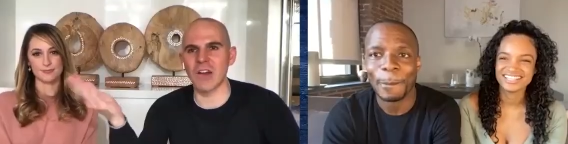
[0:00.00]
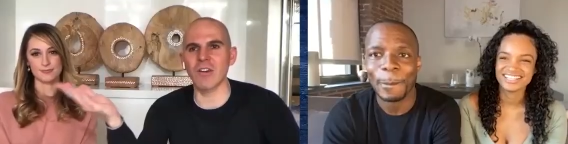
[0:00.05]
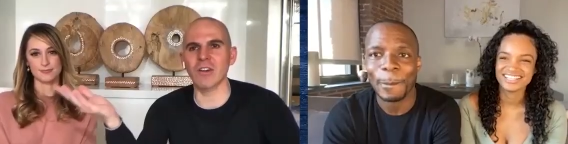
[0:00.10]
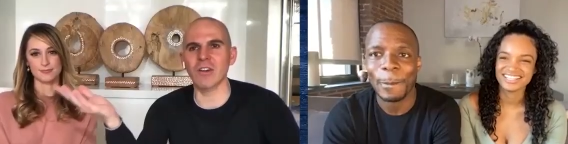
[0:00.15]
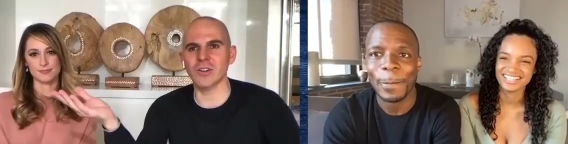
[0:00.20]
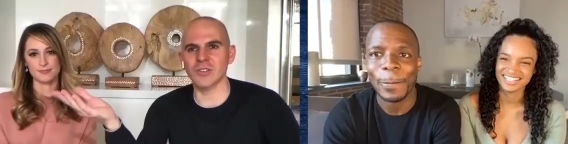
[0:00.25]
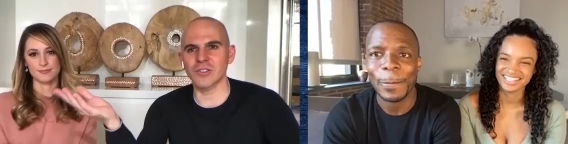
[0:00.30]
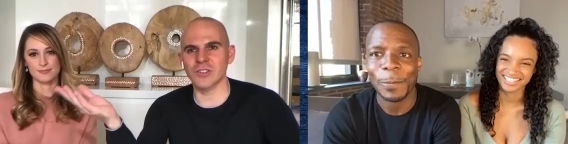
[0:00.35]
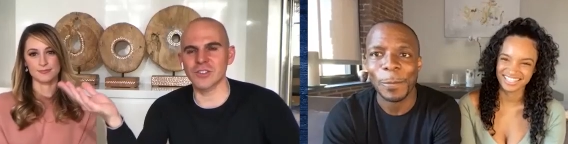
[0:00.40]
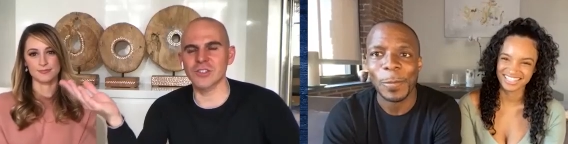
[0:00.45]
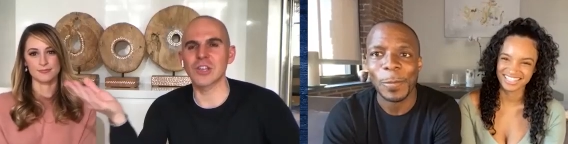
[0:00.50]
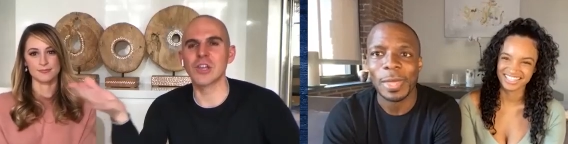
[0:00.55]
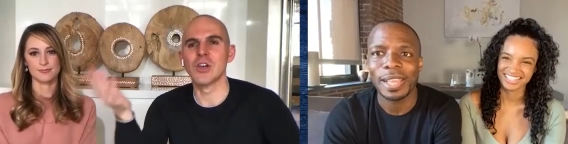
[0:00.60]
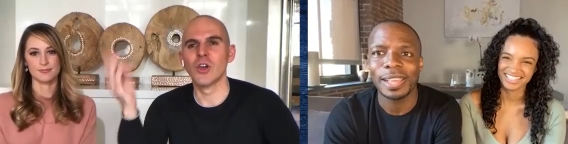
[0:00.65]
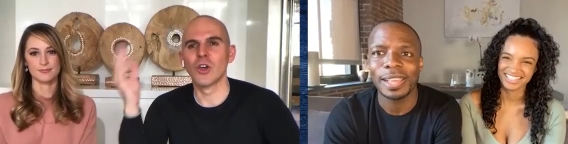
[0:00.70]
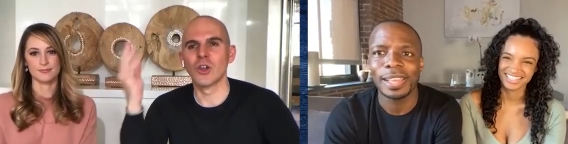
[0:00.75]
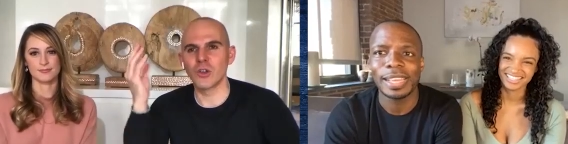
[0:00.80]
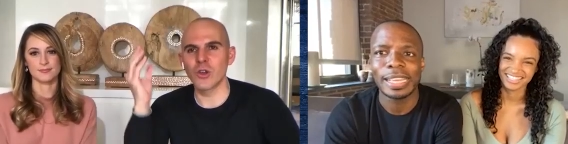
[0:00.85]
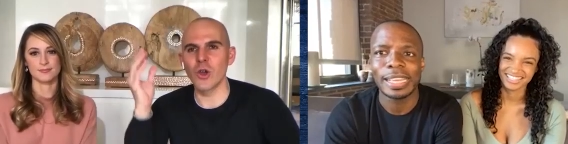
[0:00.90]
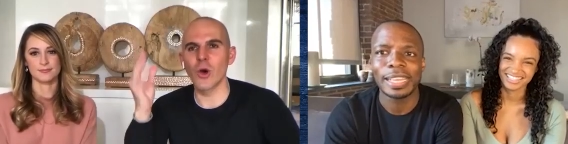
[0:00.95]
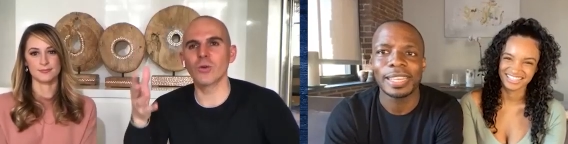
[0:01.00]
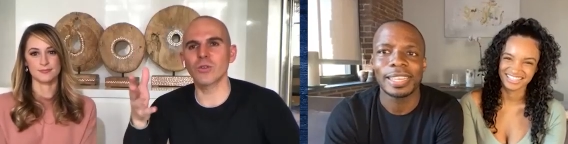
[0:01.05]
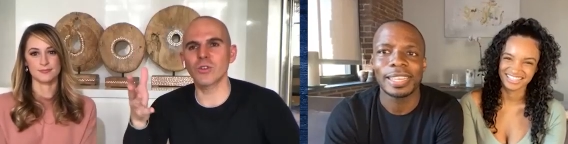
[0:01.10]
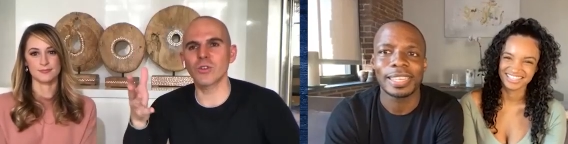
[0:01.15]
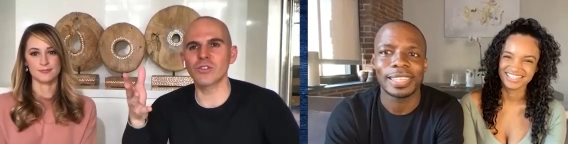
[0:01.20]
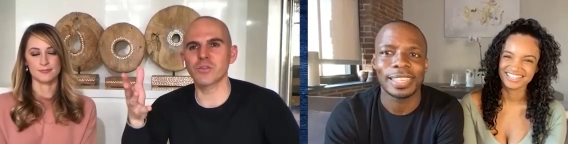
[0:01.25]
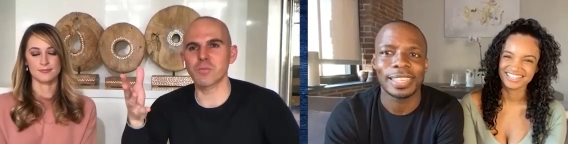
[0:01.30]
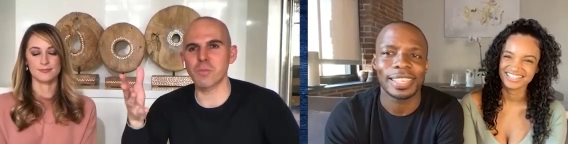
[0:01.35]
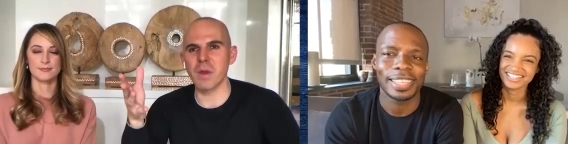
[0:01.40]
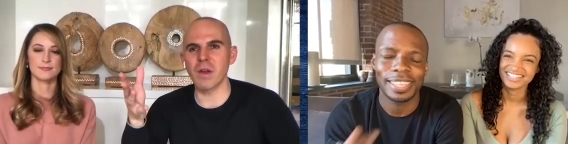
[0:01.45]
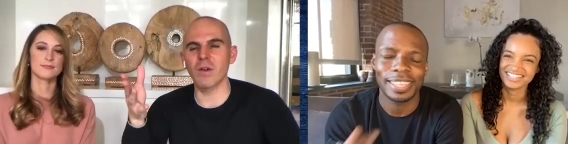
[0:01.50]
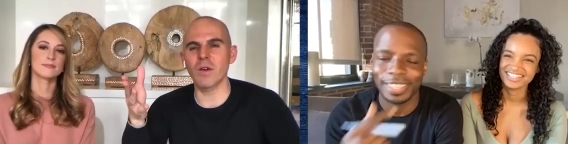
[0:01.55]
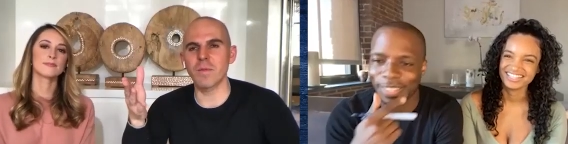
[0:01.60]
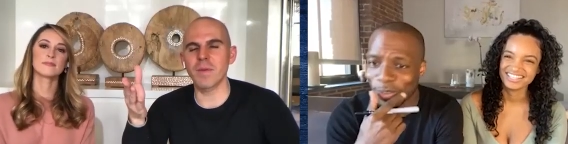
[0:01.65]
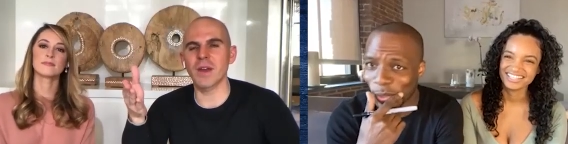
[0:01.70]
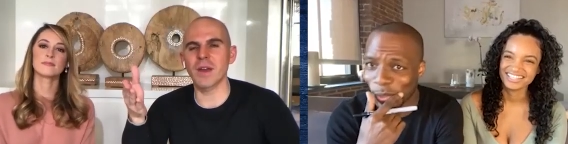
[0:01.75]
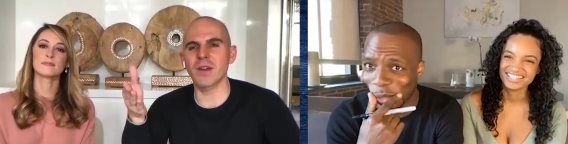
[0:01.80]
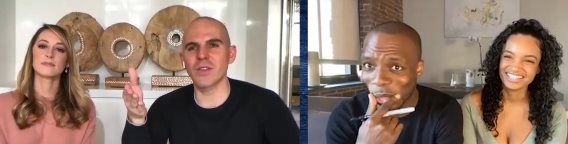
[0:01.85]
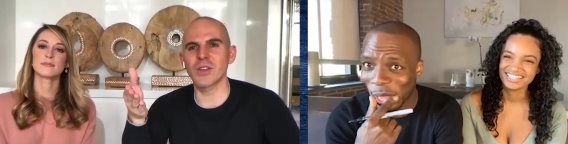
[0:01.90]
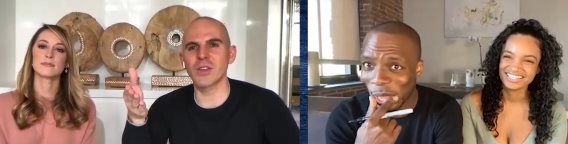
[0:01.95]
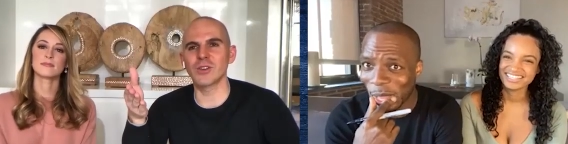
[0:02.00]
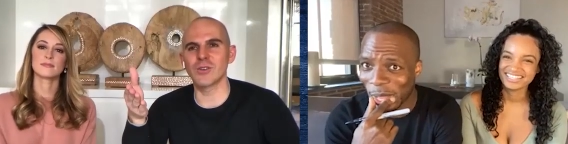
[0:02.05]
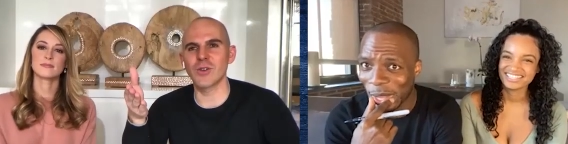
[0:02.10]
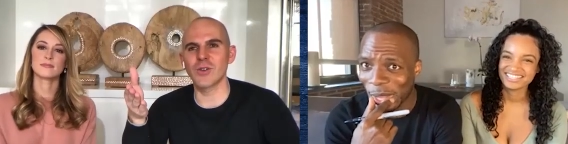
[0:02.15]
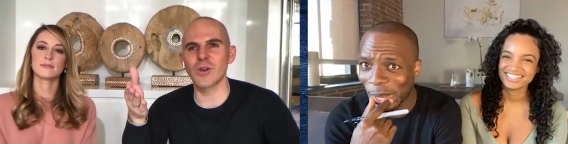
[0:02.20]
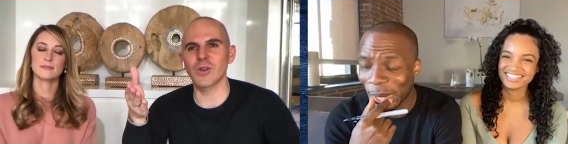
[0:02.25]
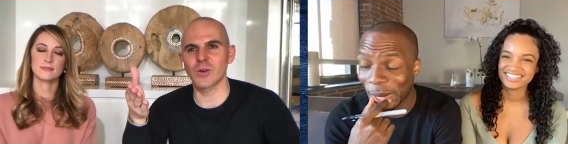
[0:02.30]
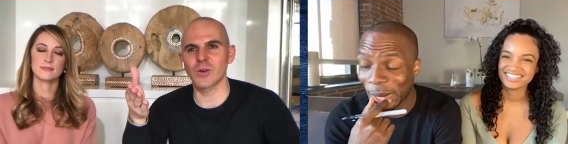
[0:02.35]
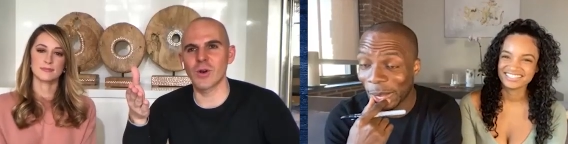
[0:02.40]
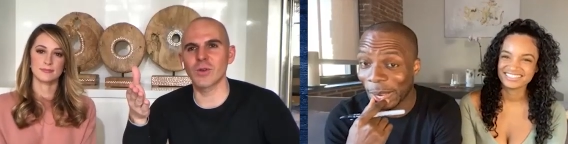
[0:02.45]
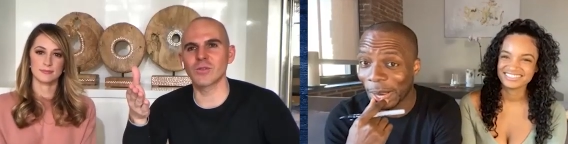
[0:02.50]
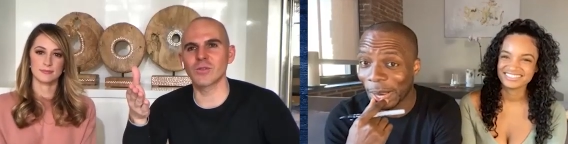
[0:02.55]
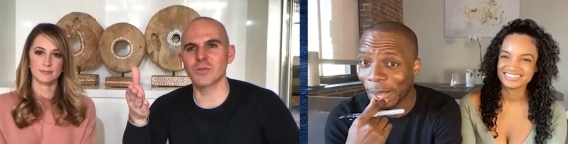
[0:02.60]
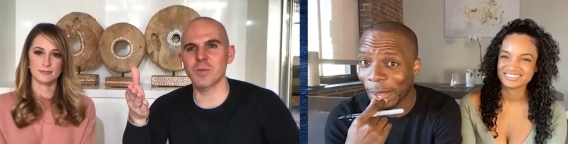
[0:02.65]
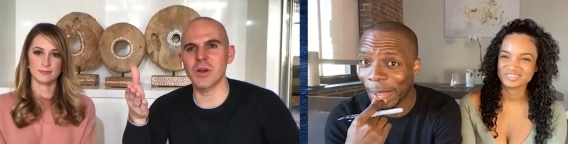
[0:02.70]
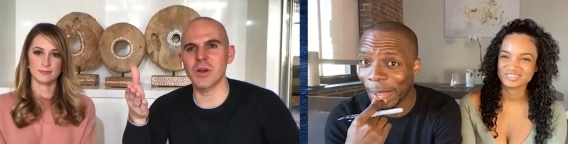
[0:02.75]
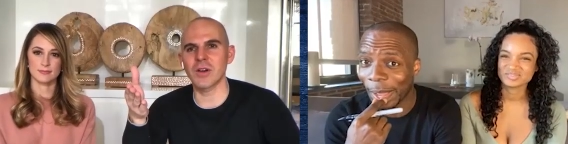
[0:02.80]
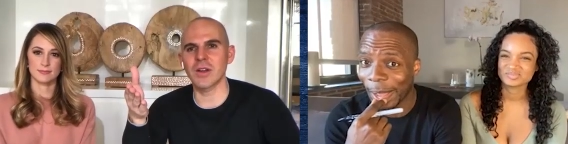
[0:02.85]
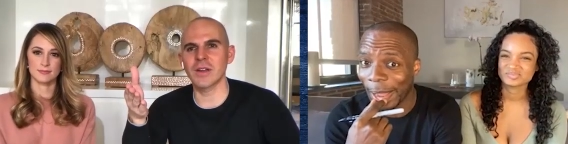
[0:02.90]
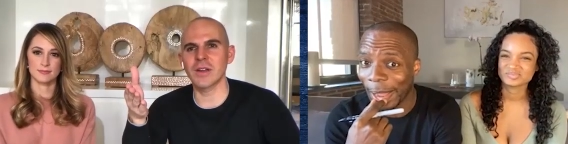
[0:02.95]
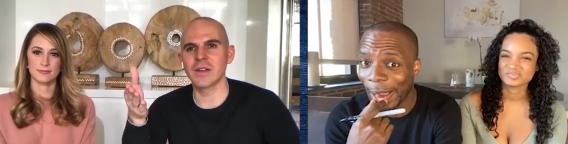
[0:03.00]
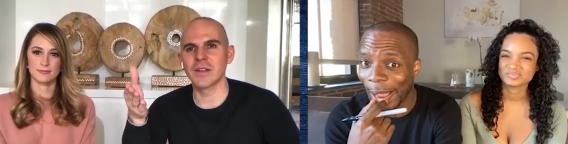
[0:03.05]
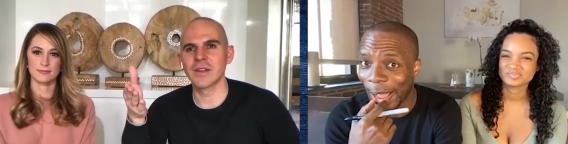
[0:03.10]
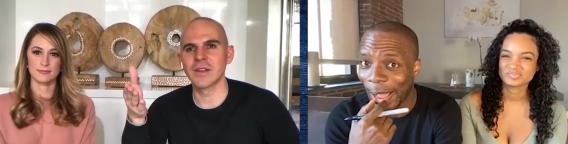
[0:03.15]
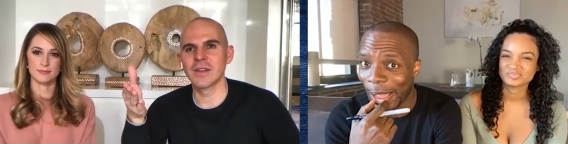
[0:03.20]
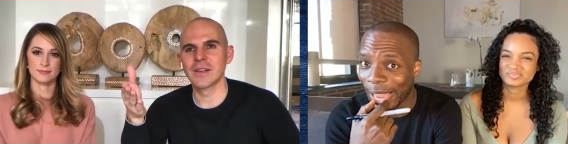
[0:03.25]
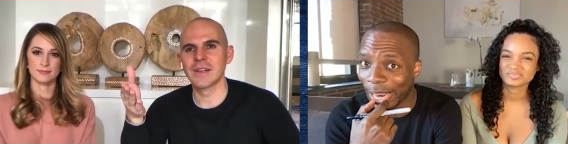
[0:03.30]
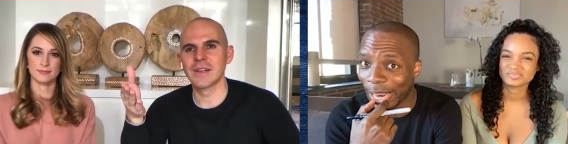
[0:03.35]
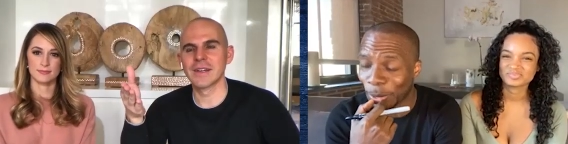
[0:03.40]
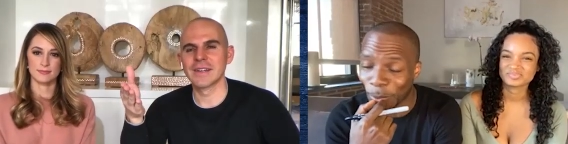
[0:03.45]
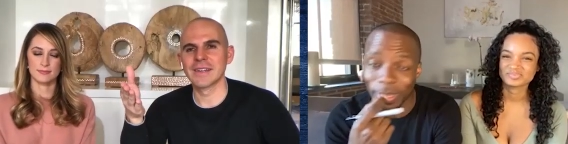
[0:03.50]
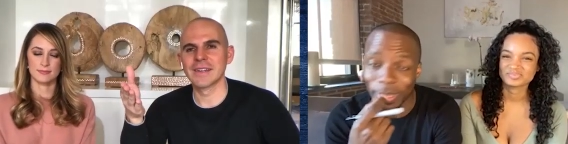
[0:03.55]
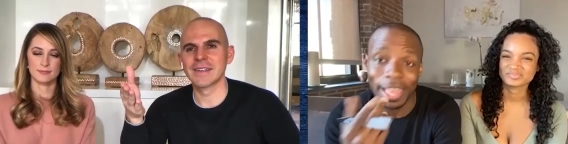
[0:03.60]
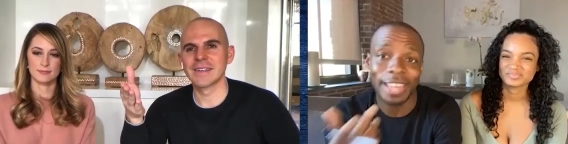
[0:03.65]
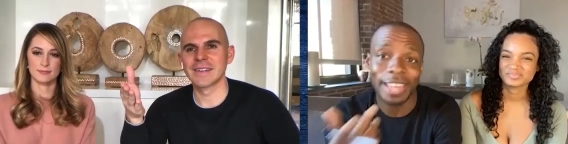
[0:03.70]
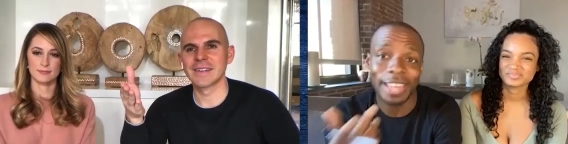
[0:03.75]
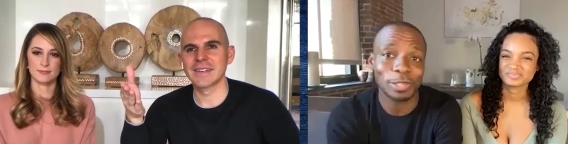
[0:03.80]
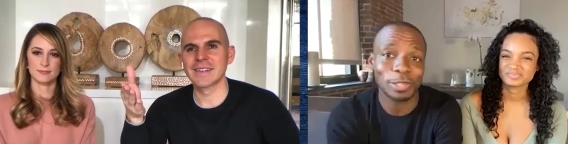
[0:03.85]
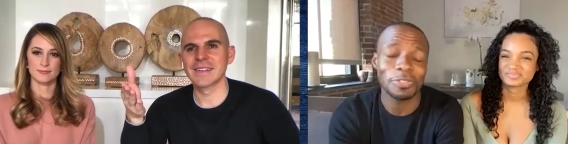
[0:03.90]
Speaker 1: Erica just know your spirit better than you know your own spirit?
Speaker 2: Oh, that's a